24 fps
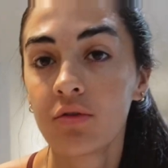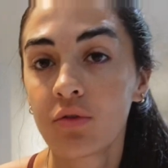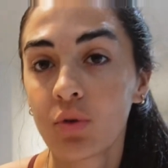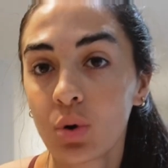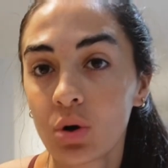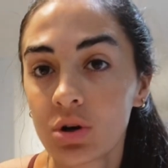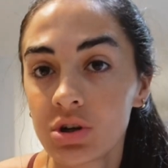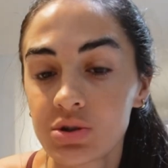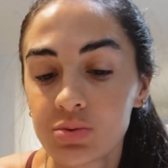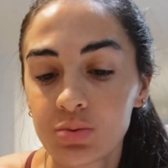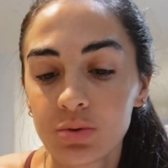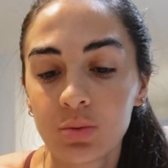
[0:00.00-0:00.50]

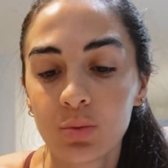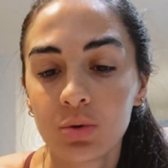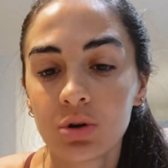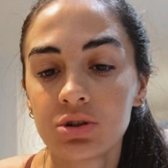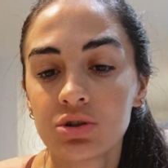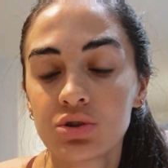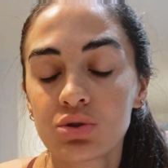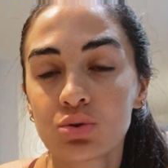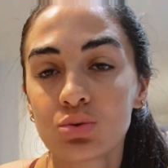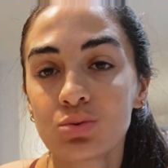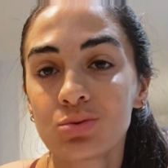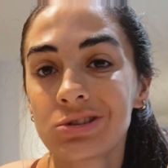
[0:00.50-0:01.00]
course we
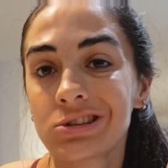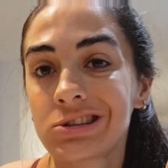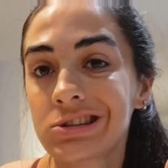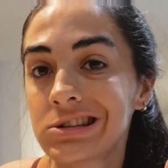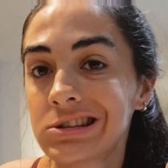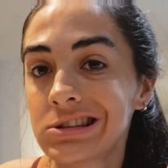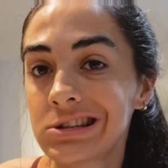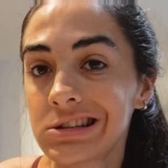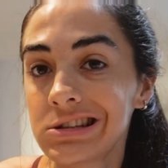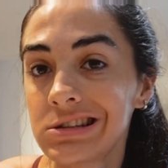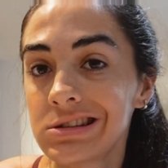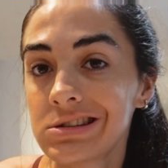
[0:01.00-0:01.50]
want to
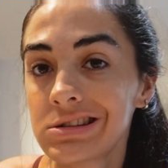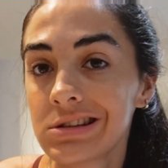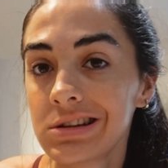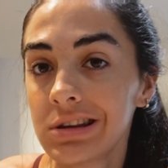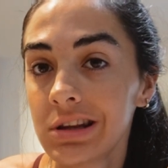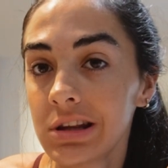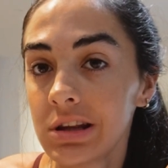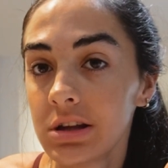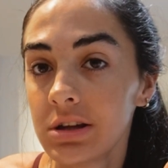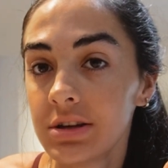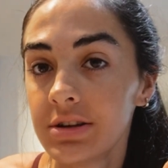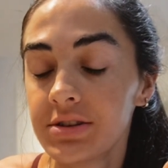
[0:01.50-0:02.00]

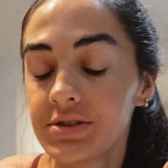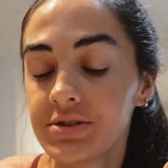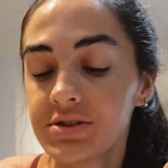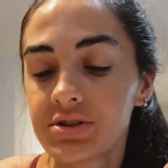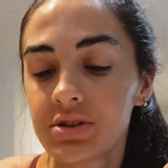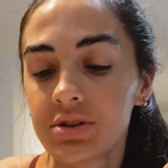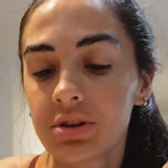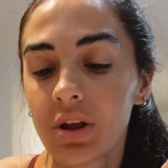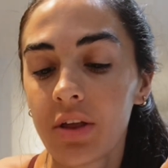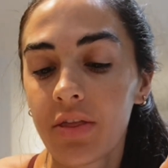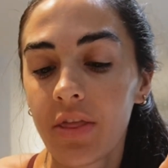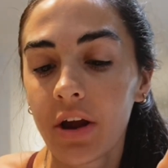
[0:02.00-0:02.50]
season these
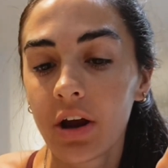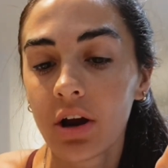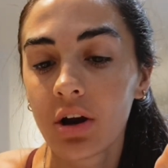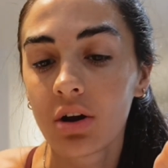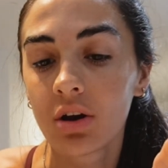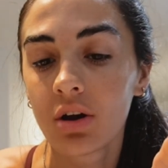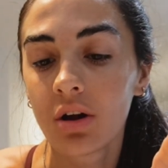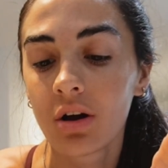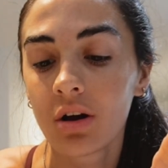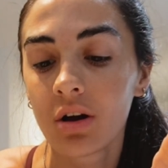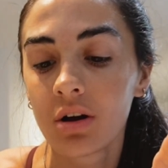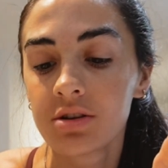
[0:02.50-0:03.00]
so that they
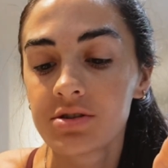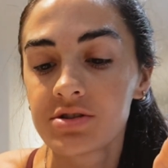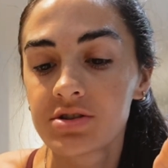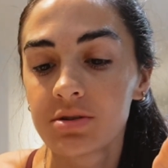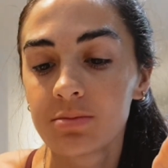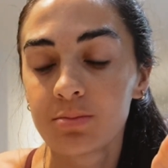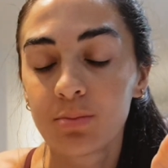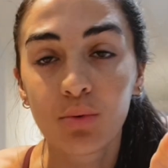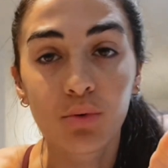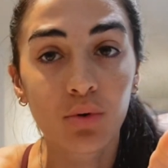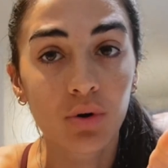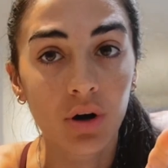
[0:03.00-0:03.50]
are not
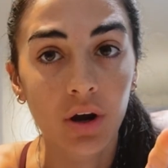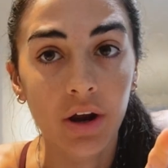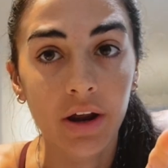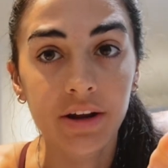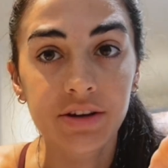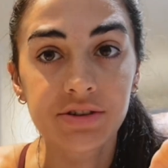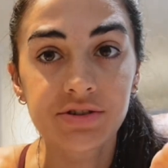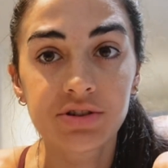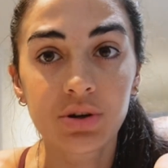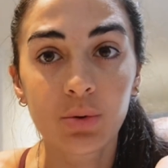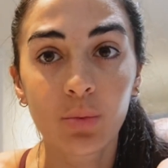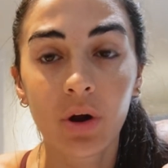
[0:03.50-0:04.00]

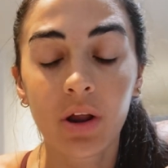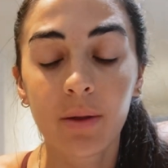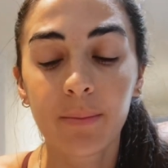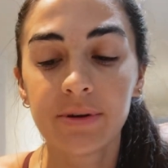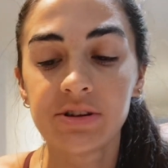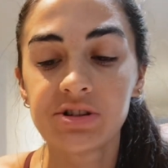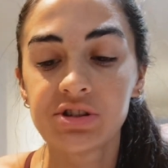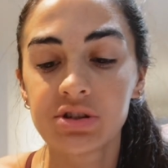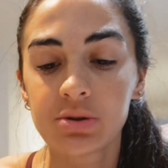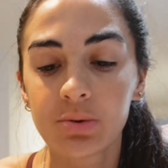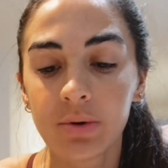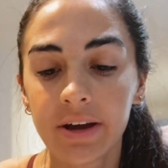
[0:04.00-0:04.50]
boring. So what I've
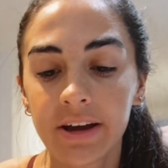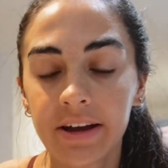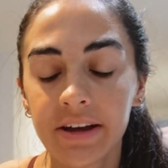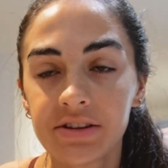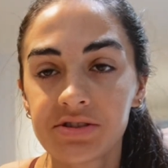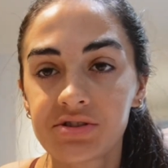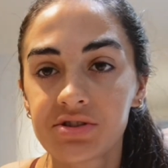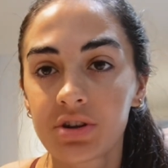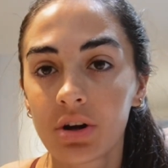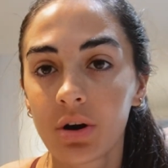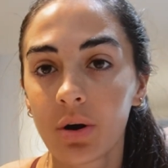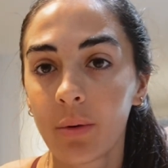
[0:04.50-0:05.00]
been doing
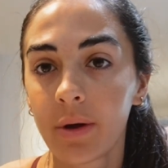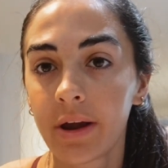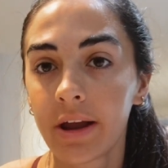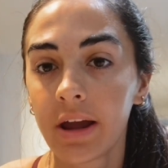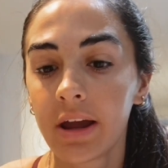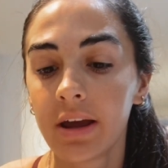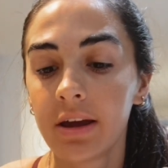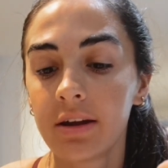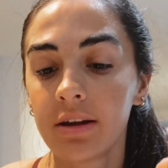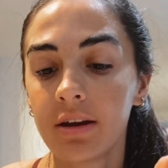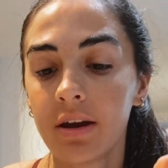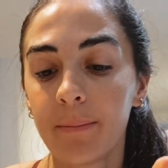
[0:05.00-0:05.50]
is throwing
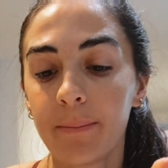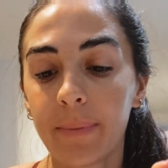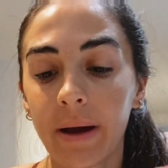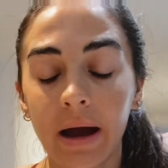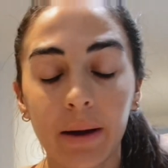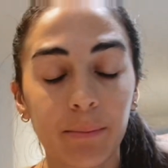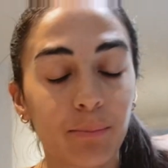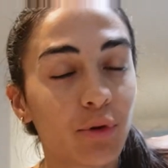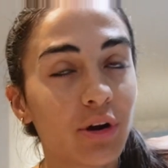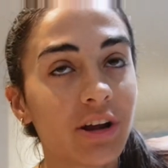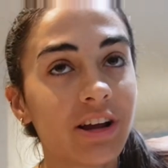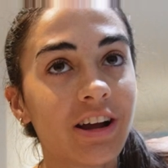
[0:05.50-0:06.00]
in
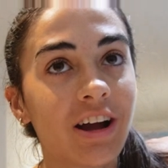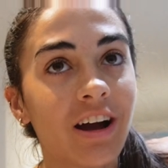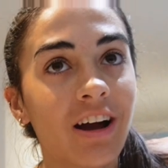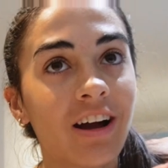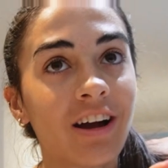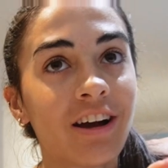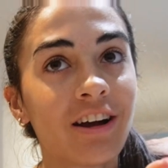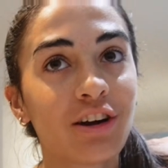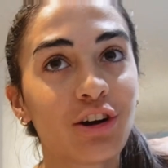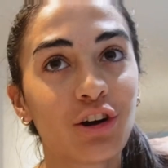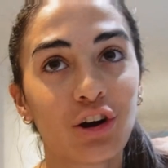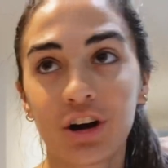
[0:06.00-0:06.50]

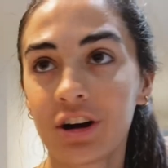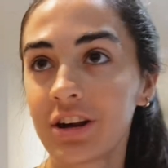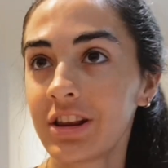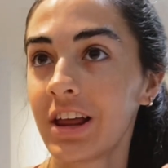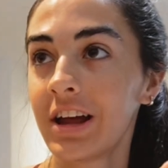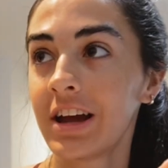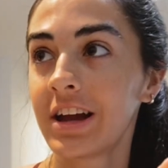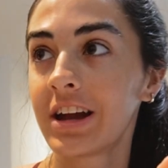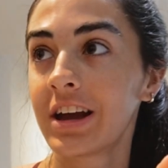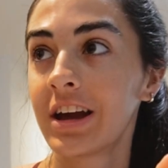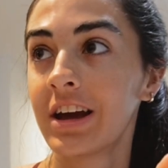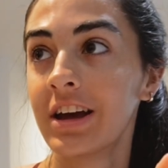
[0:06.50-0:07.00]
paprika,
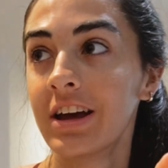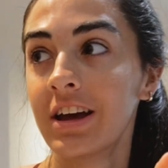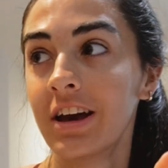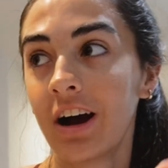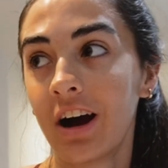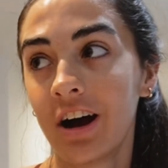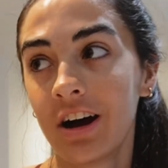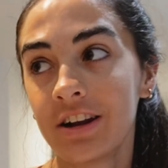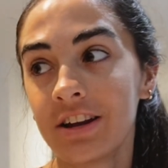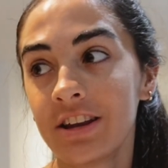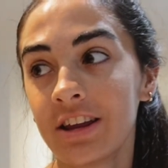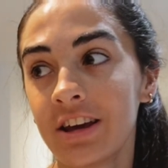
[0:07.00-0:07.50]
garlic,
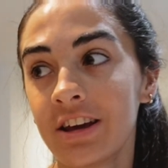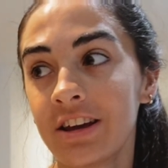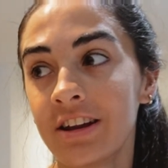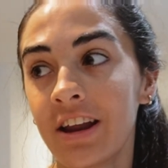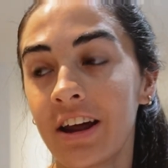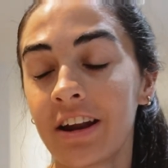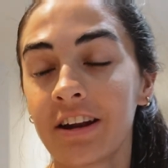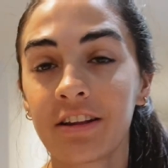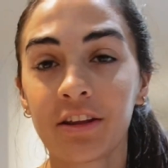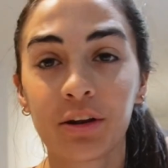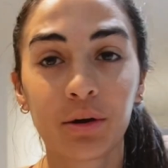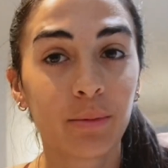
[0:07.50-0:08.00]
onion,
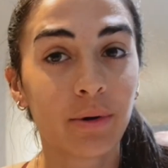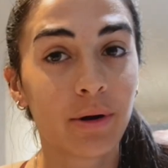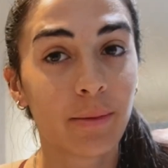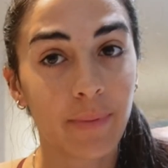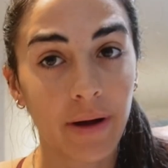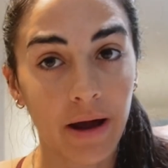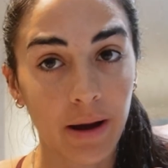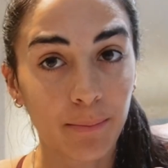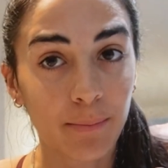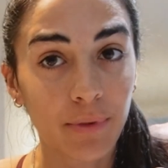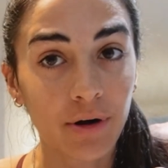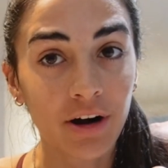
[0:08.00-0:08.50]
and a little bit
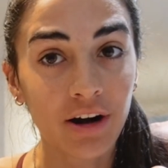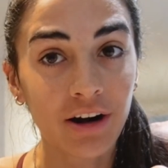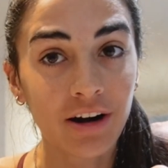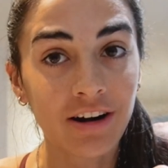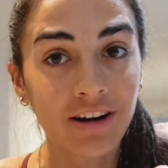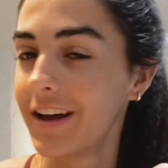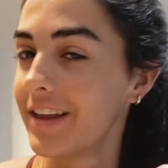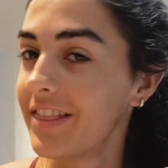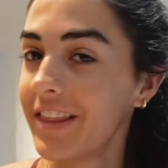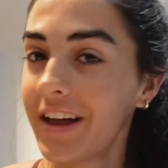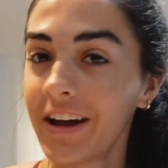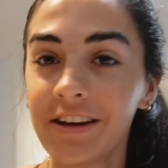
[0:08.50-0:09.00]
of pepper.
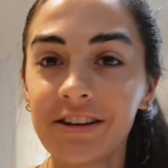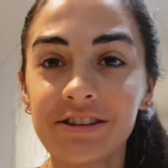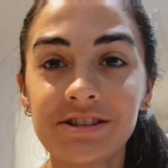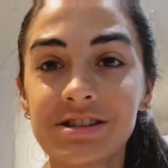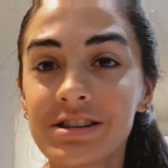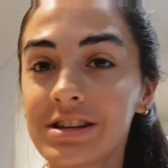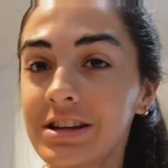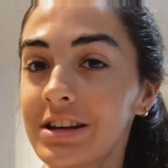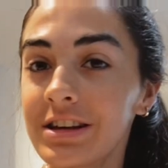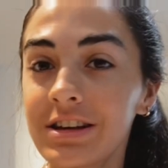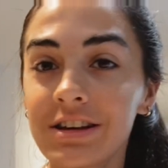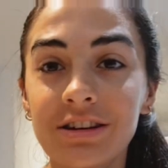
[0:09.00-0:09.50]
And that
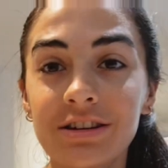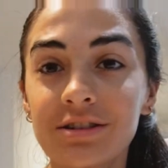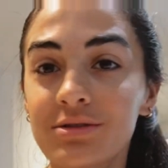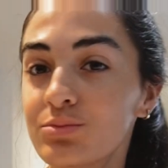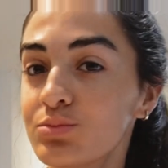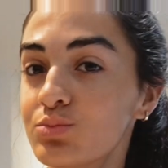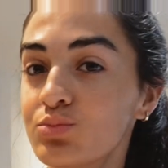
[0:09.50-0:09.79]
is the